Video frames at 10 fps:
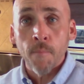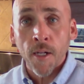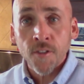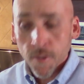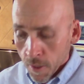
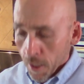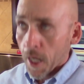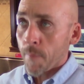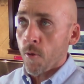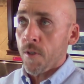much.
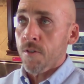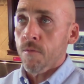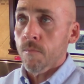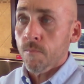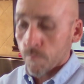I'm going
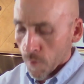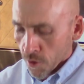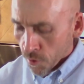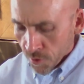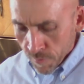to
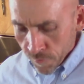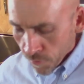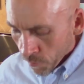use them for a